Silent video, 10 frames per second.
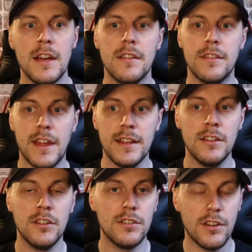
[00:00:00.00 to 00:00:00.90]
Then
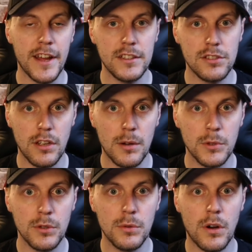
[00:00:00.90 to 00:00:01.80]
your next alarm will
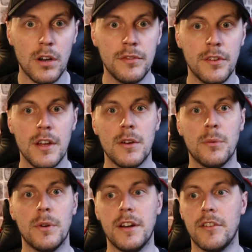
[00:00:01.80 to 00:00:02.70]
go off
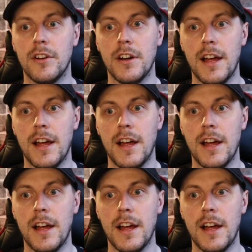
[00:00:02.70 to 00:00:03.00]
whenever